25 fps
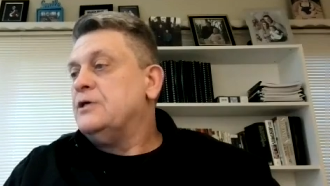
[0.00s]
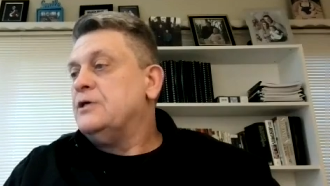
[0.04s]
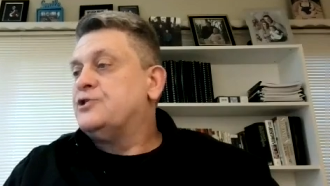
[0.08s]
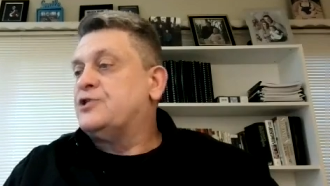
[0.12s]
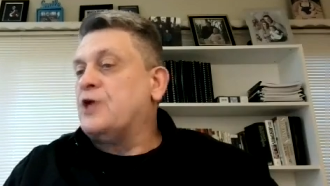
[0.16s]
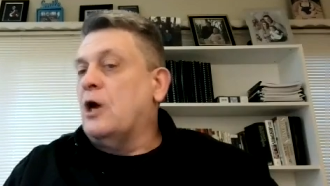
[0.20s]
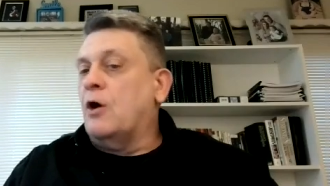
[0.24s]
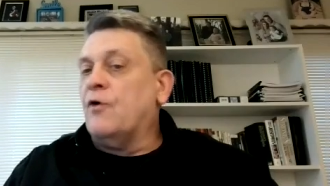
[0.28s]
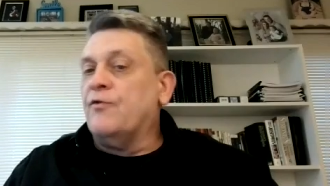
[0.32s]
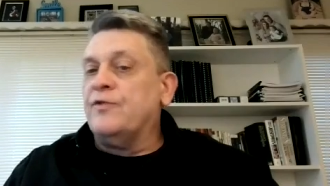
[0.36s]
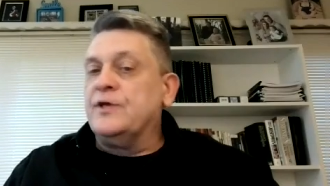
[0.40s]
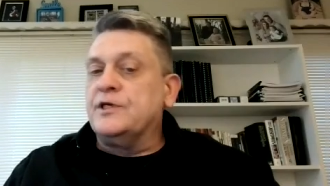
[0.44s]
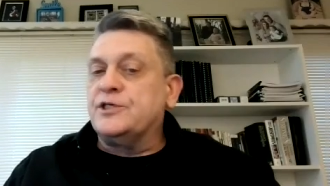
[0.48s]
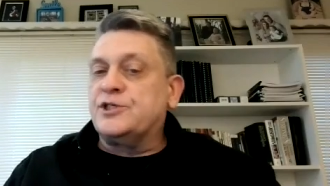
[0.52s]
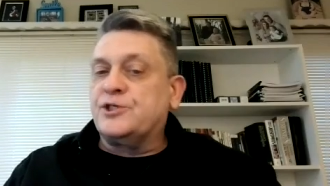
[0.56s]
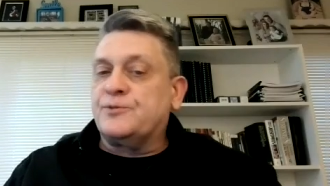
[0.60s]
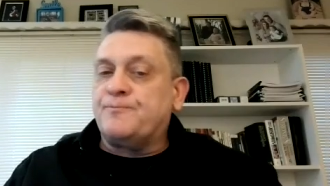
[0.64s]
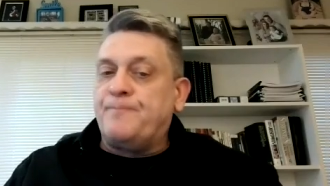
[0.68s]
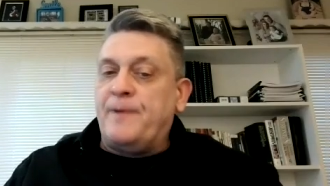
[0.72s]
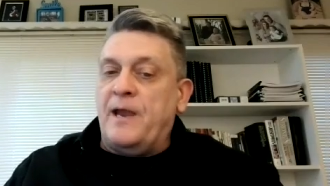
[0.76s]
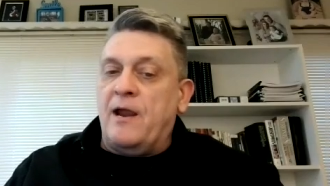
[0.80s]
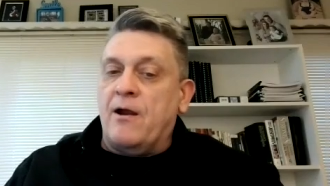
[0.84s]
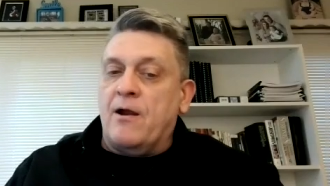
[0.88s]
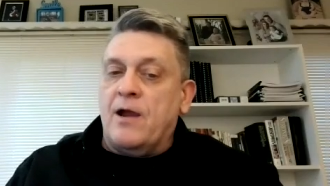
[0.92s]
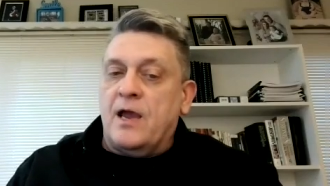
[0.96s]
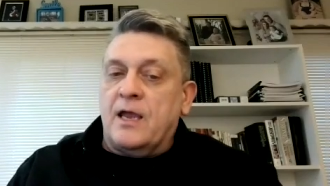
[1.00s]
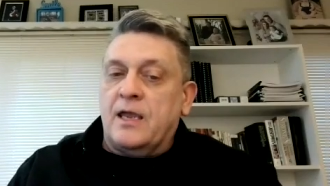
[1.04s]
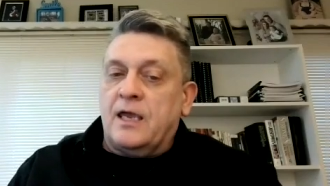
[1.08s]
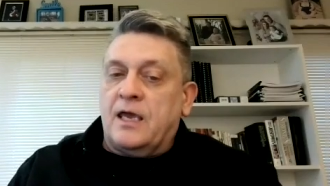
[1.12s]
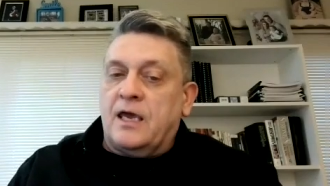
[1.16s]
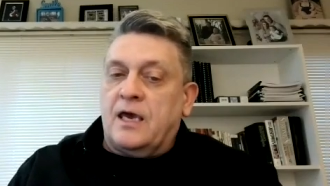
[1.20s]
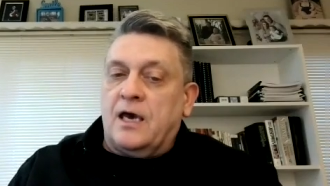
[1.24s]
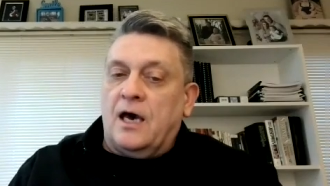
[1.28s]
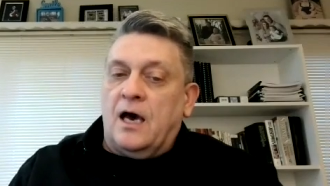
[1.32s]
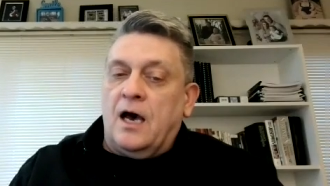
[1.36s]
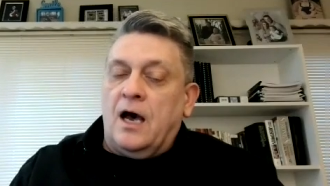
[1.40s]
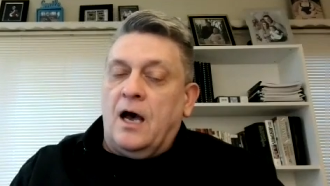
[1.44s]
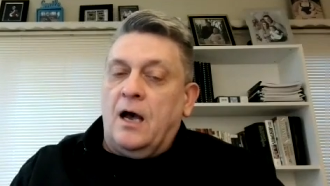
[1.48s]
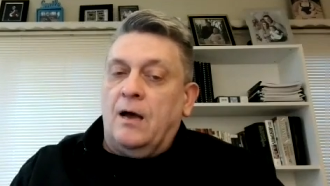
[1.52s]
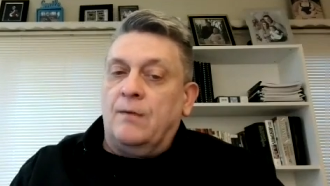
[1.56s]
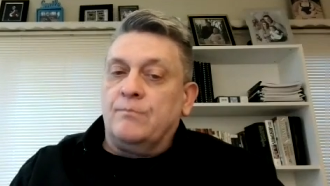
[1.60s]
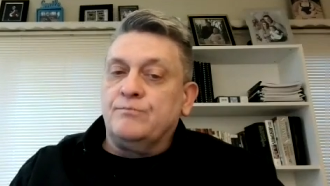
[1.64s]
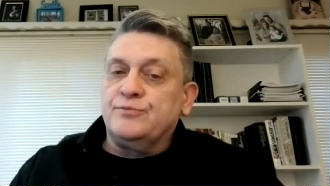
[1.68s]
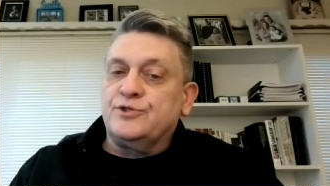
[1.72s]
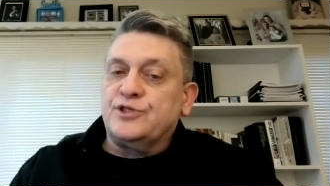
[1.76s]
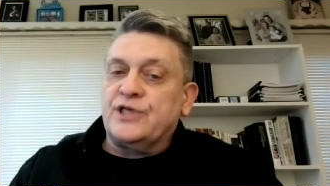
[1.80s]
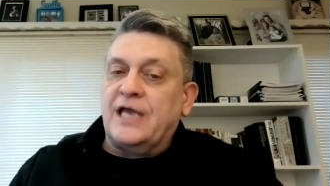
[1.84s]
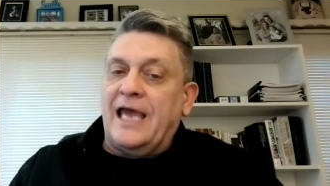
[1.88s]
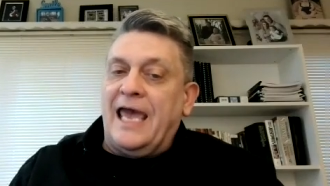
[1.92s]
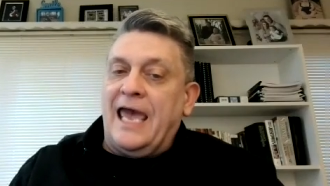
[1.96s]
So the Spirit
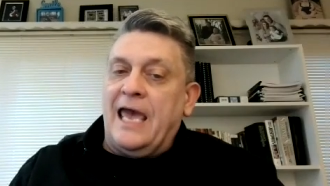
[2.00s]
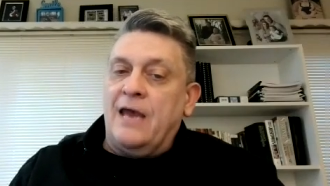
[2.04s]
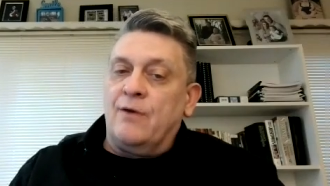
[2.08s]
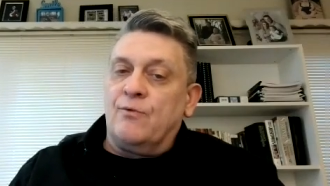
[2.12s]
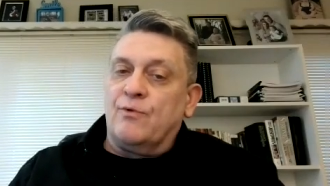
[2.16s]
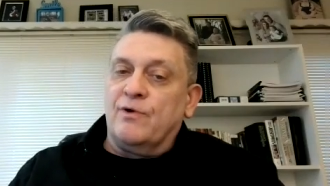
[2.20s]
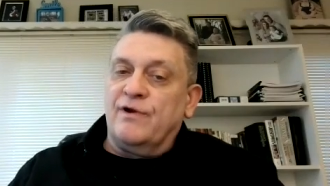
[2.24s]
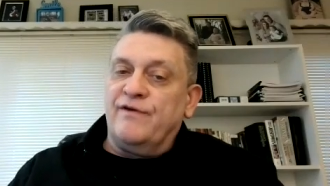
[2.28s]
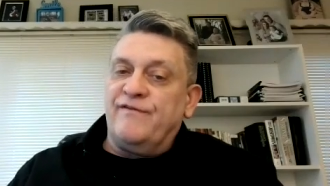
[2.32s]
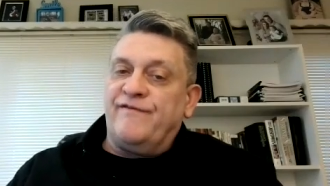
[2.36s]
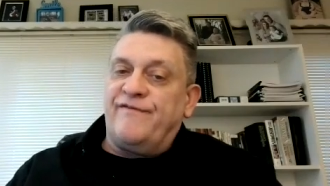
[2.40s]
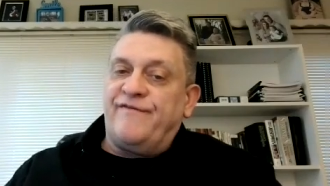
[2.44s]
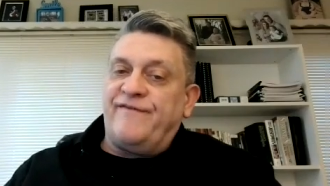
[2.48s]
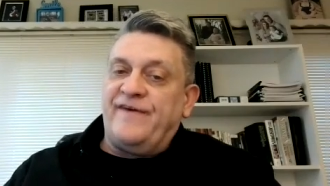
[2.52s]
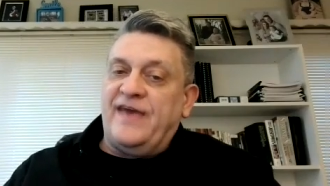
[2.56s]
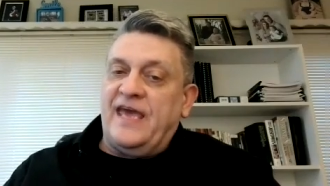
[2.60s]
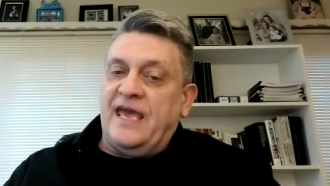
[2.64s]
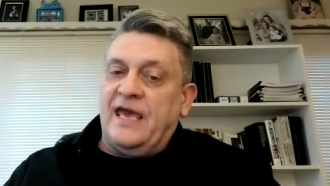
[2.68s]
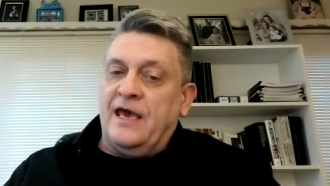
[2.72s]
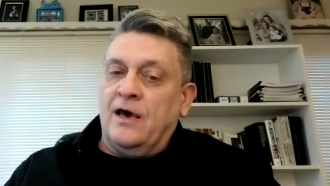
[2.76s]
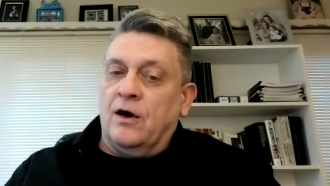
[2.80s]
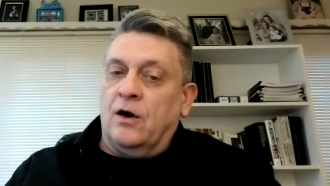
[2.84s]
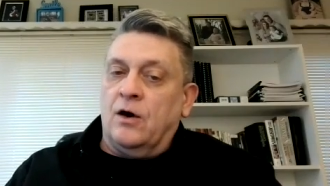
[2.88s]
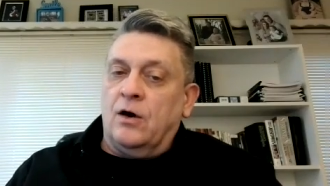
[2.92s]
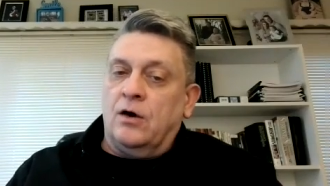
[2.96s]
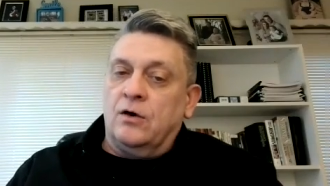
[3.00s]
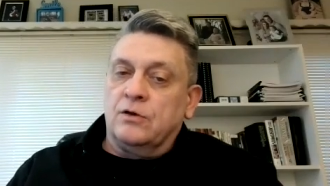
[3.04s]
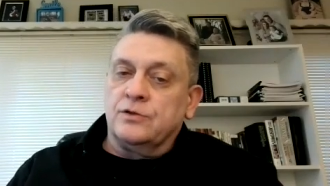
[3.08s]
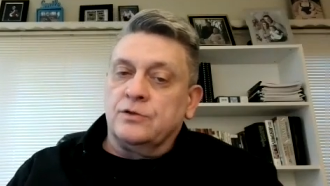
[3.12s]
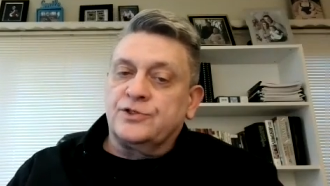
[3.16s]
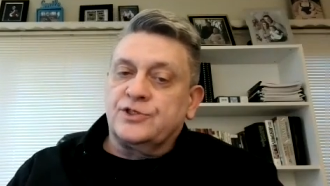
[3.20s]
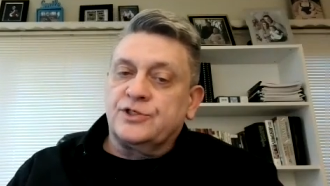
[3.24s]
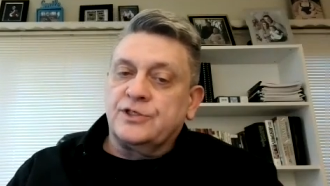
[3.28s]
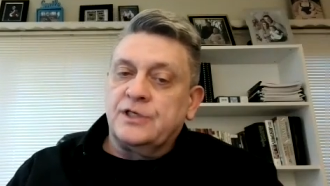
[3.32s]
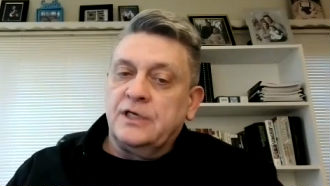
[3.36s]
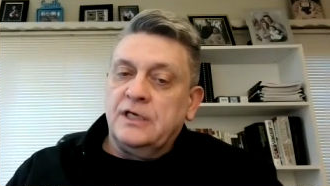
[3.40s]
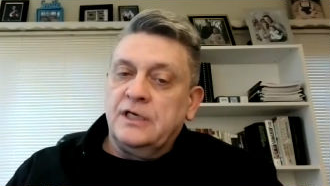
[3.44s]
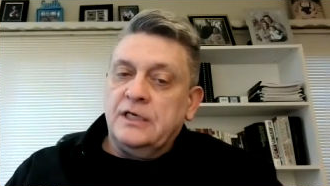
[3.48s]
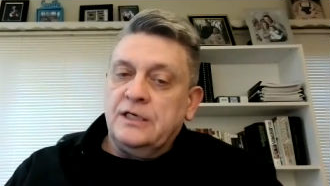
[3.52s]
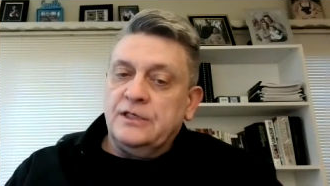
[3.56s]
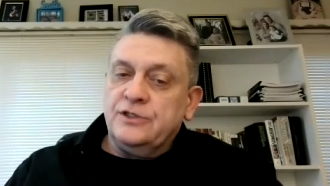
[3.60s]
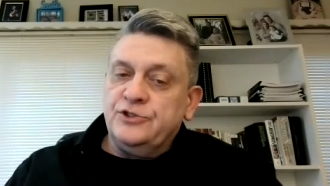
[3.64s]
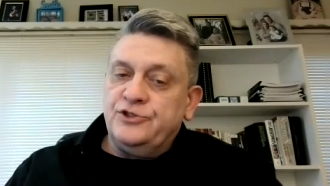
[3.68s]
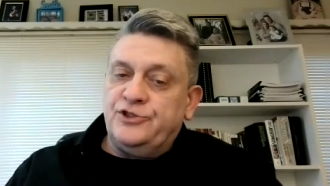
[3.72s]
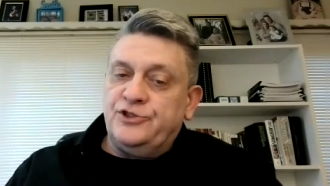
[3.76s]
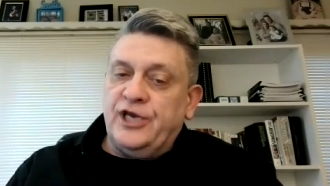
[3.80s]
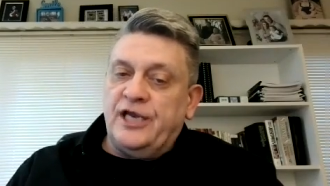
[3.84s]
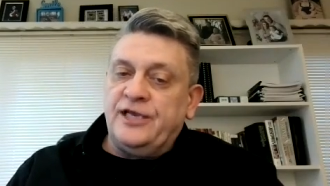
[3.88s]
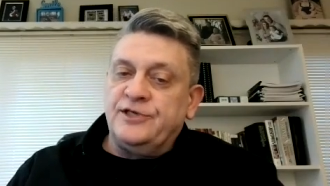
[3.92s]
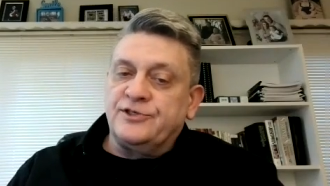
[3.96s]
comes and reveals
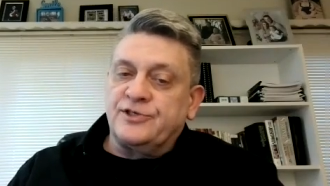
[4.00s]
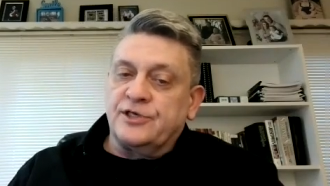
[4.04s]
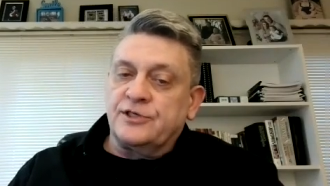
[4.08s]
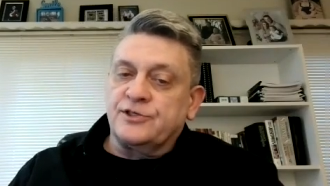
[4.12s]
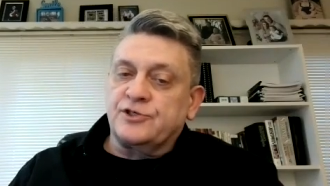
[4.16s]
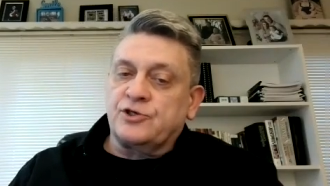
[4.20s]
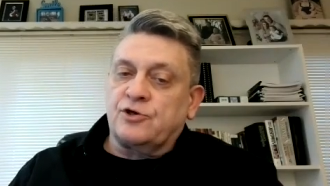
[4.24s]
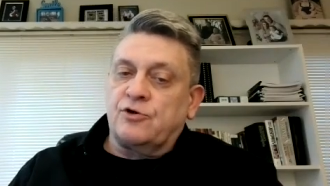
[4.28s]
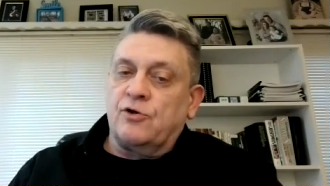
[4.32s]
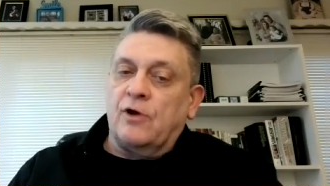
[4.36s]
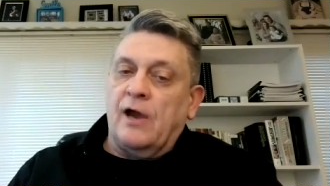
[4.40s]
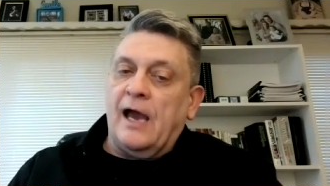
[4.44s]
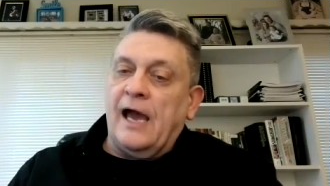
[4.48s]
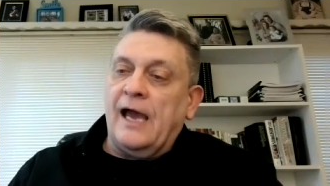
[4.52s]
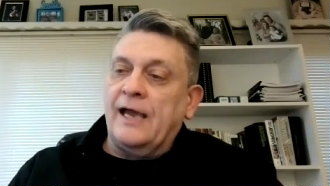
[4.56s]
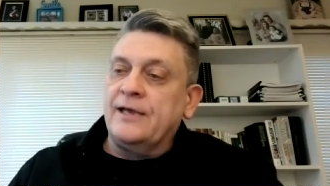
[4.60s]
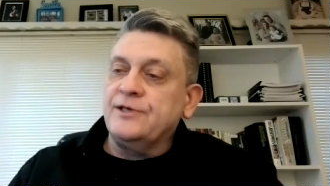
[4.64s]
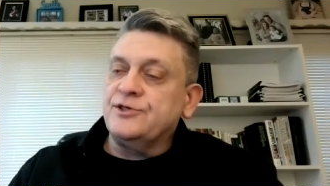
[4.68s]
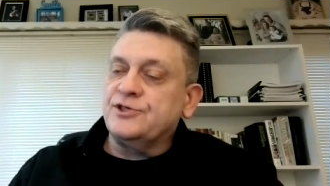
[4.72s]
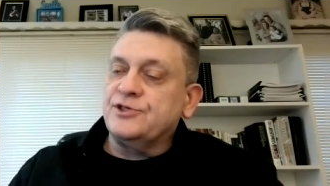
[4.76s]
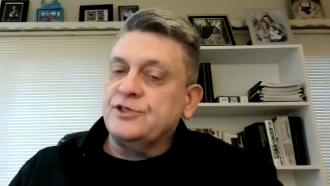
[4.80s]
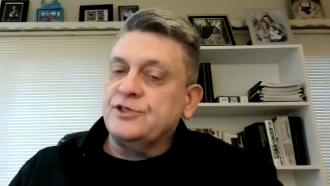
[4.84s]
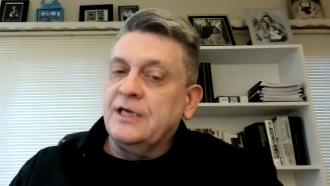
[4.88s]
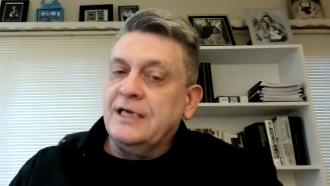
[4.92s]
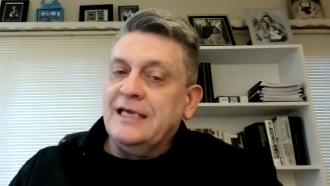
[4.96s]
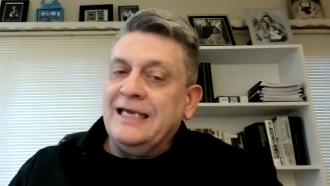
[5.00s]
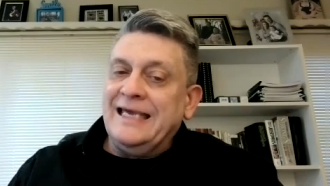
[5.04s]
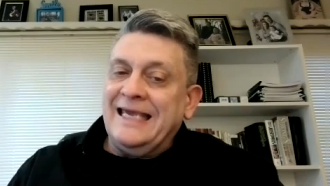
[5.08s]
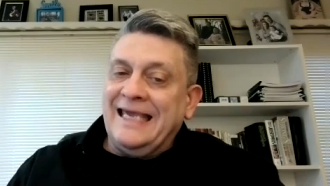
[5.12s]
Jesus Christ